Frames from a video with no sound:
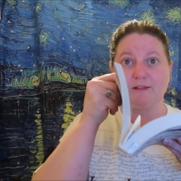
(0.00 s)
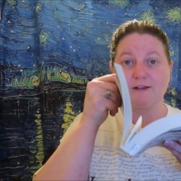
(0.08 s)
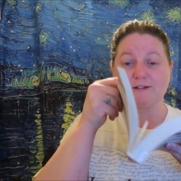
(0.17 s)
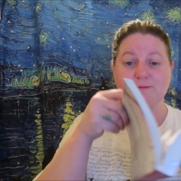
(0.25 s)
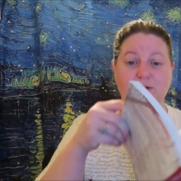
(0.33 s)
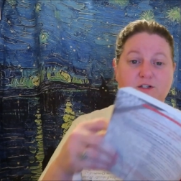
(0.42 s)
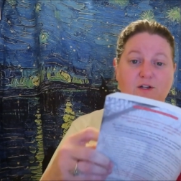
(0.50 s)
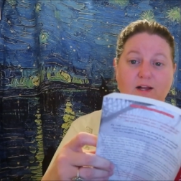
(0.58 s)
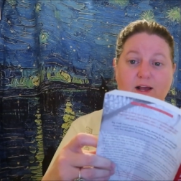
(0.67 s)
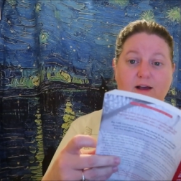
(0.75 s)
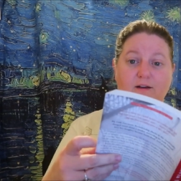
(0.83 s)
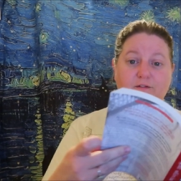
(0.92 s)
this much
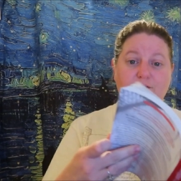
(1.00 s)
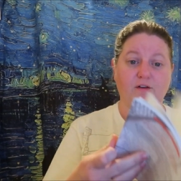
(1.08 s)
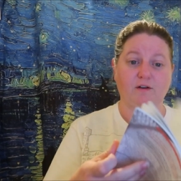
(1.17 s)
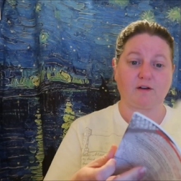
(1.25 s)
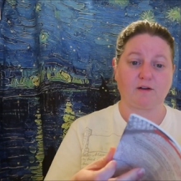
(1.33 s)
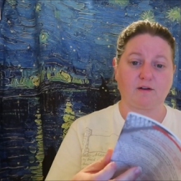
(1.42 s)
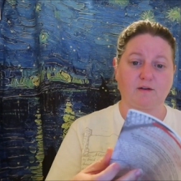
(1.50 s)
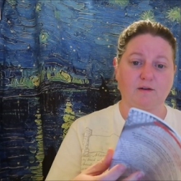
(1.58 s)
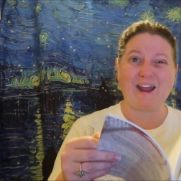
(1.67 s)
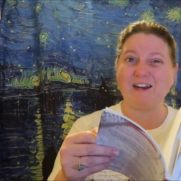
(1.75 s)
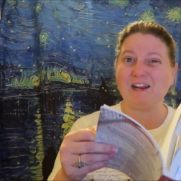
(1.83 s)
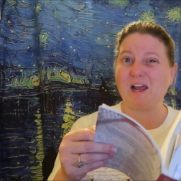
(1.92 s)
left,
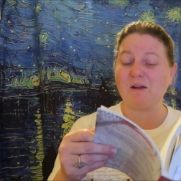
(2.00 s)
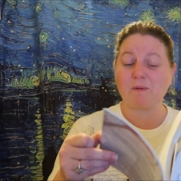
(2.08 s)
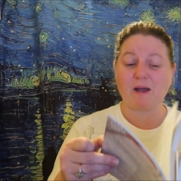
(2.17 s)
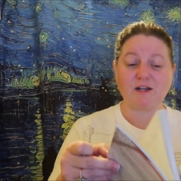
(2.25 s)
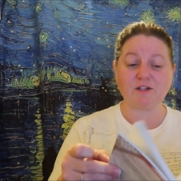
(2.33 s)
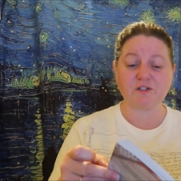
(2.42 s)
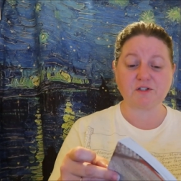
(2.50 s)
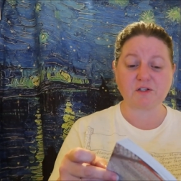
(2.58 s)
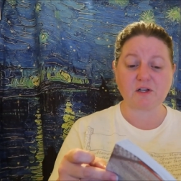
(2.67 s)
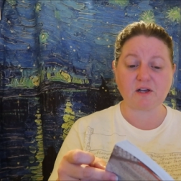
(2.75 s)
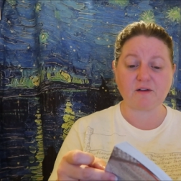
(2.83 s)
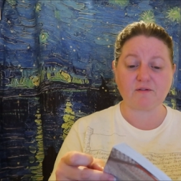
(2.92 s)
88 pages
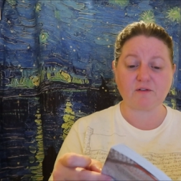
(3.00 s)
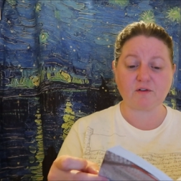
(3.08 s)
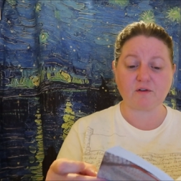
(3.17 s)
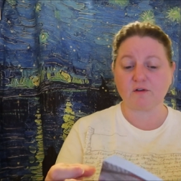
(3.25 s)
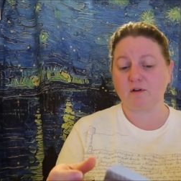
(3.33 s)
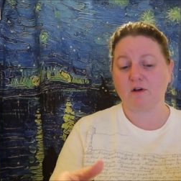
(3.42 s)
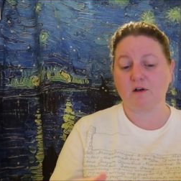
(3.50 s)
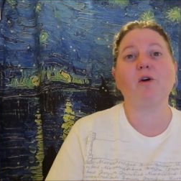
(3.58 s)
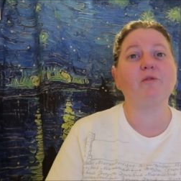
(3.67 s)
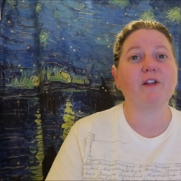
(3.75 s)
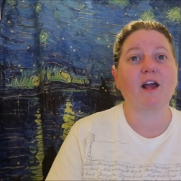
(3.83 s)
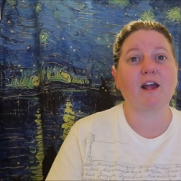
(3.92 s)
left.
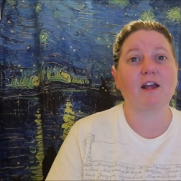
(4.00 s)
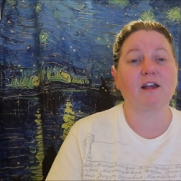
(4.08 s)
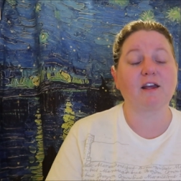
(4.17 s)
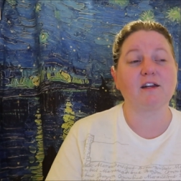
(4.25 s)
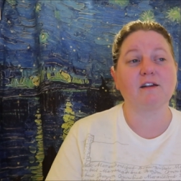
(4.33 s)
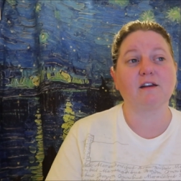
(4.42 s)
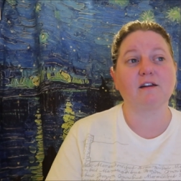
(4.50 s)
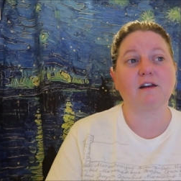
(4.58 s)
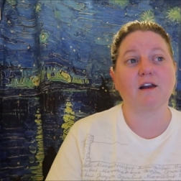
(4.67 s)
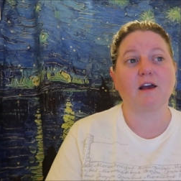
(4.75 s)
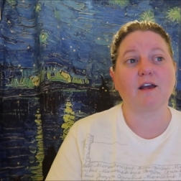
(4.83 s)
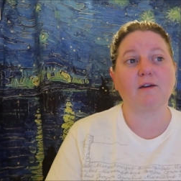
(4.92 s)
Hopefully I can get it done
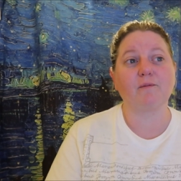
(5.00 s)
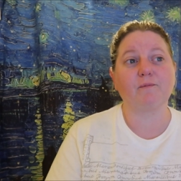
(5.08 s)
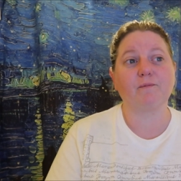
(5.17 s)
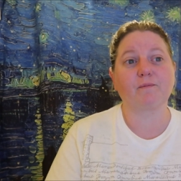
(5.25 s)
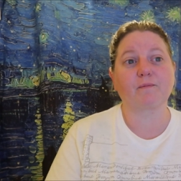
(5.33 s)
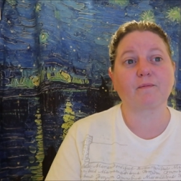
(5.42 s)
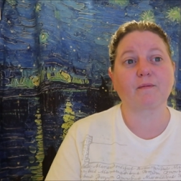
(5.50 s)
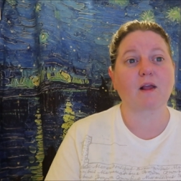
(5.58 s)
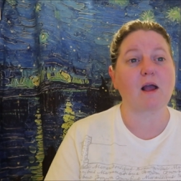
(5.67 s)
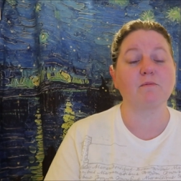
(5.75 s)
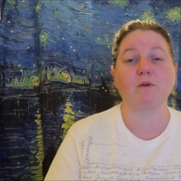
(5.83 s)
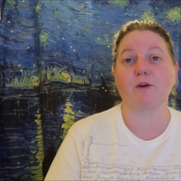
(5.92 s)
tonight.
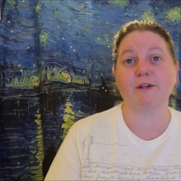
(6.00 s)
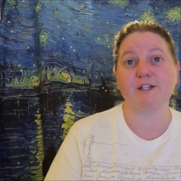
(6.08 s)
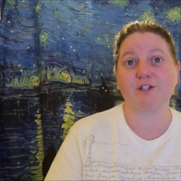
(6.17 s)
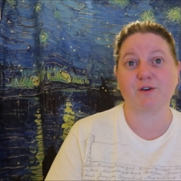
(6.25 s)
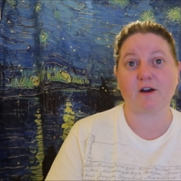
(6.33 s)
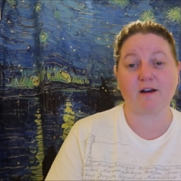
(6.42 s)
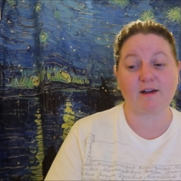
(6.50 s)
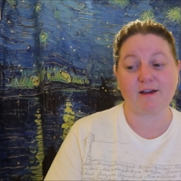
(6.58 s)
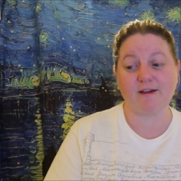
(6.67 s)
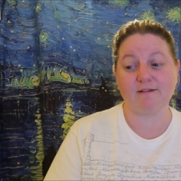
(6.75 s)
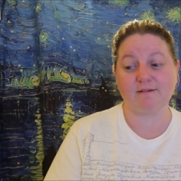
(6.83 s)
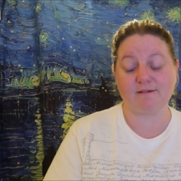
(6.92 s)
I'm going to
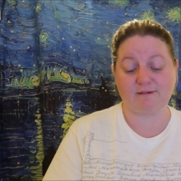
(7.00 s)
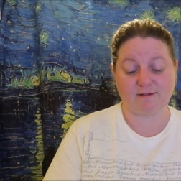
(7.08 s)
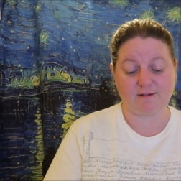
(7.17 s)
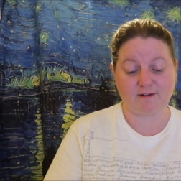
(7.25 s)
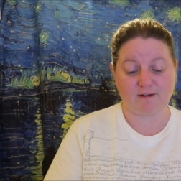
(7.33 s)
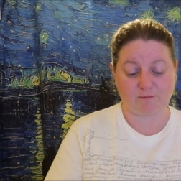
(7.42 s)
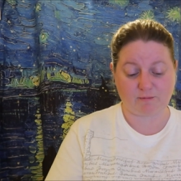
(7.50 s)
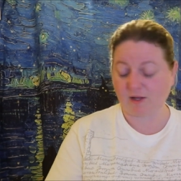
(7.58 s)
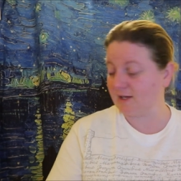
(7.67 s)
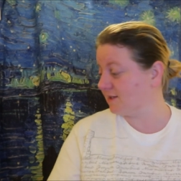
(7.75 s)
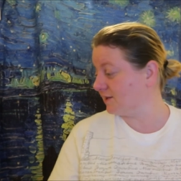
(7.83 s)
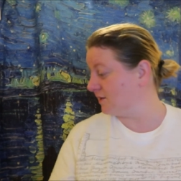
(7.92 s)
try.
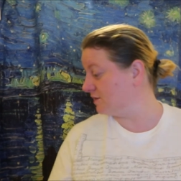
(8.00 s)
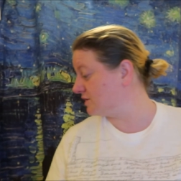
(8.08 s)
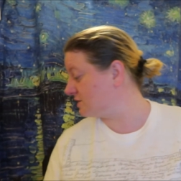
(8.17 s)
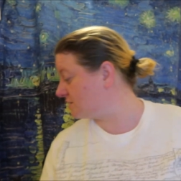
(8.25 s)
Plus there's